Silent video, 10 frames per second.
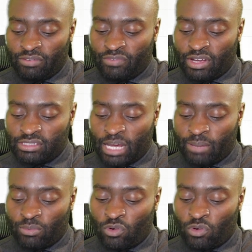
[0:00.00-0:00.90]
inverted
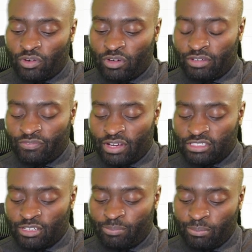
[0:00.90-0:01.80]
hammer or
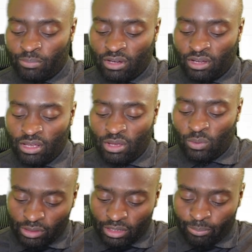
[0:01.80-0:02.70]
inverted pin bar,
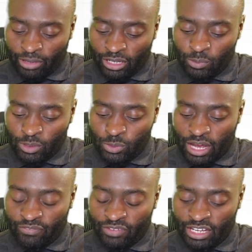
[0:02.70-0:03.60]
a body which we
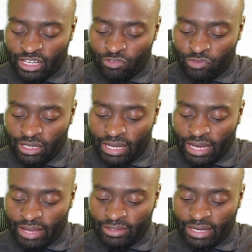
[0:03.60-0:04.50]
have here in red
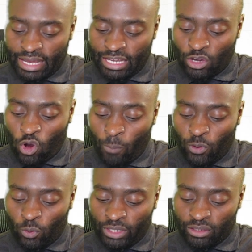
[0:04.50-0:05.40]
and a
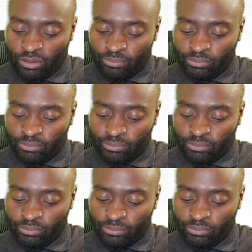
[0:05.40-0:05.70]
upper wick,